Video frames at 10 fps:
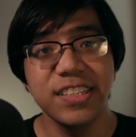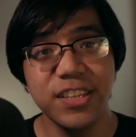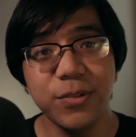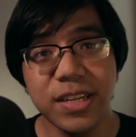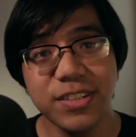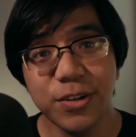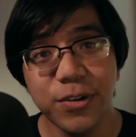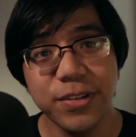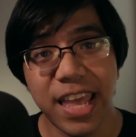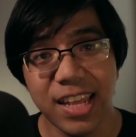Do you want your
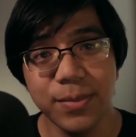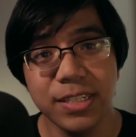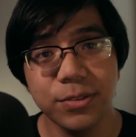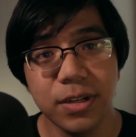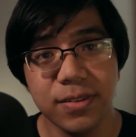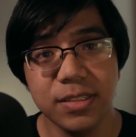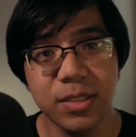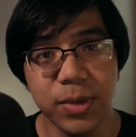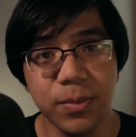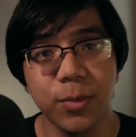own animation reference
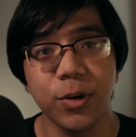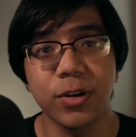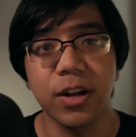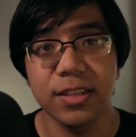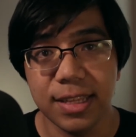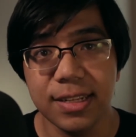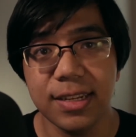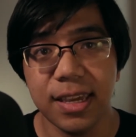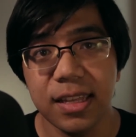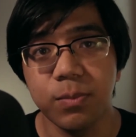to be more
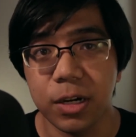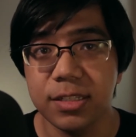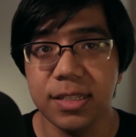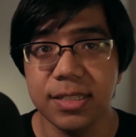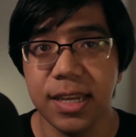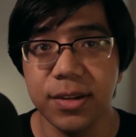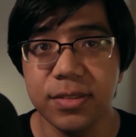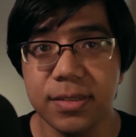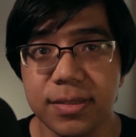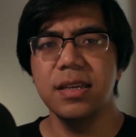authentic and martially
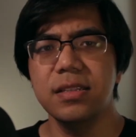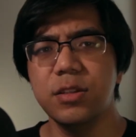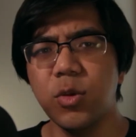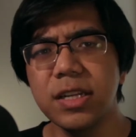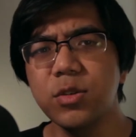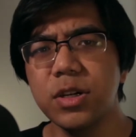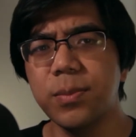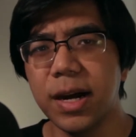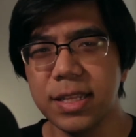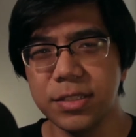sound? Do you want to know what your
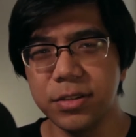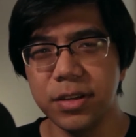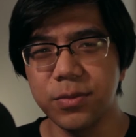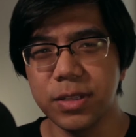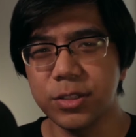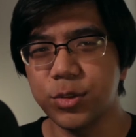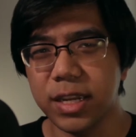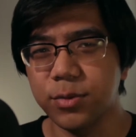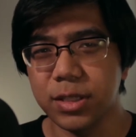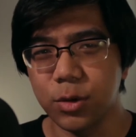body is doing when you're
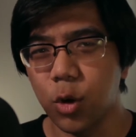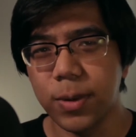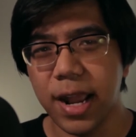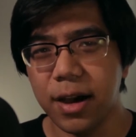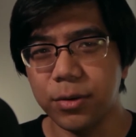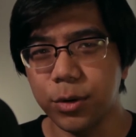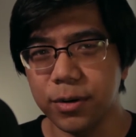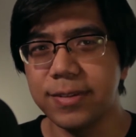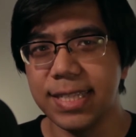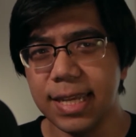striking with an Oberhau or a
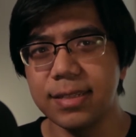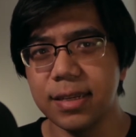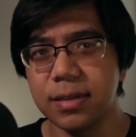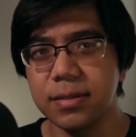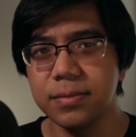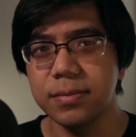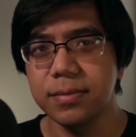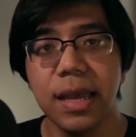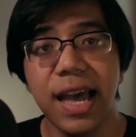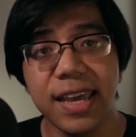Fendente?
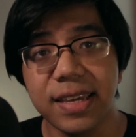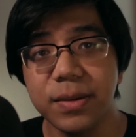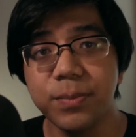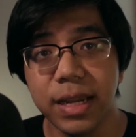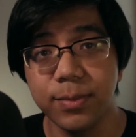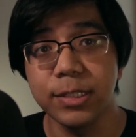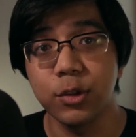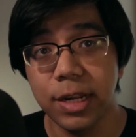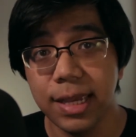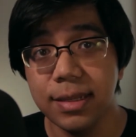Hi, my name is
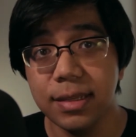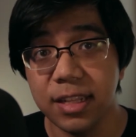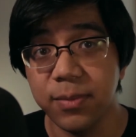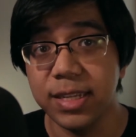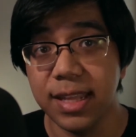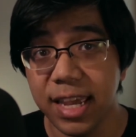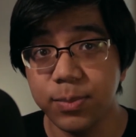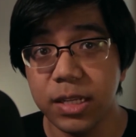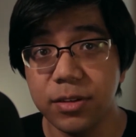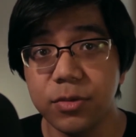Renan, and I've been an
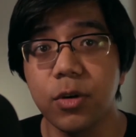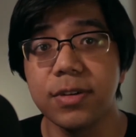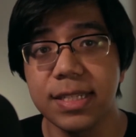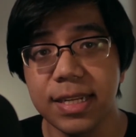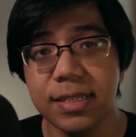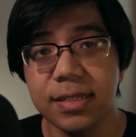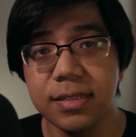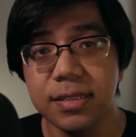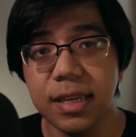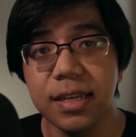animator for over 10
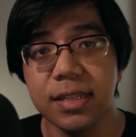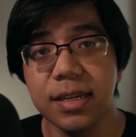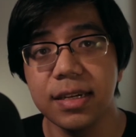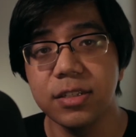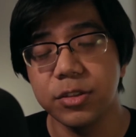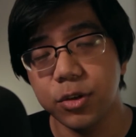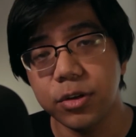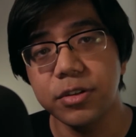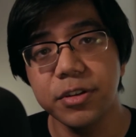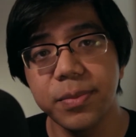years and a
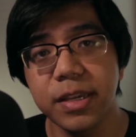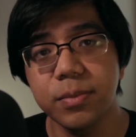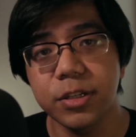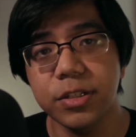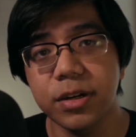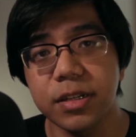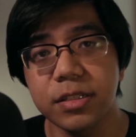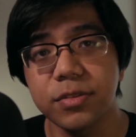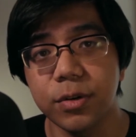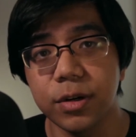historical European martial
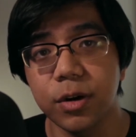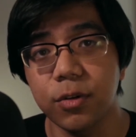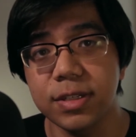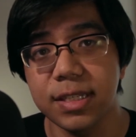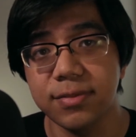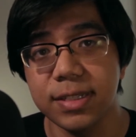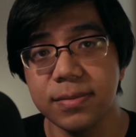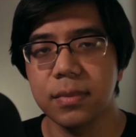artist for over 7.